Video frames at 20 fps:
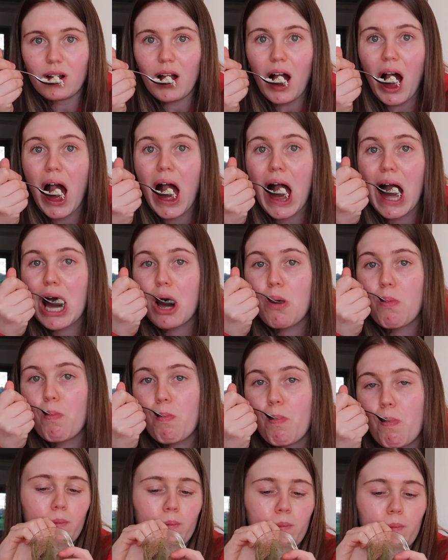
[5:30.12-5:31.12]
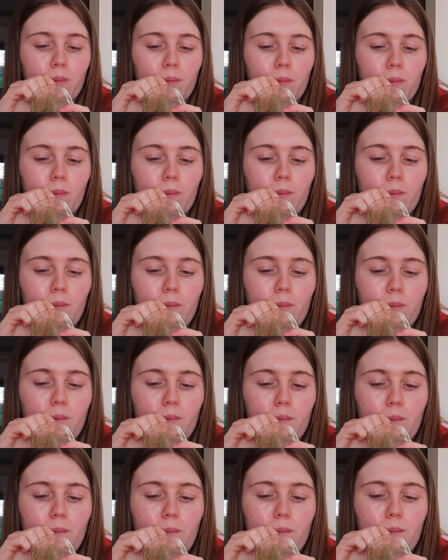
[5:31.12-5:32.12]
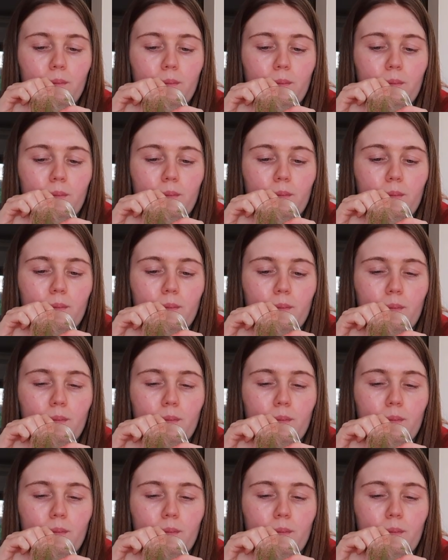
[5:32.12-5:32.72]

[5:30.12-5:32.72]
(no one is talking)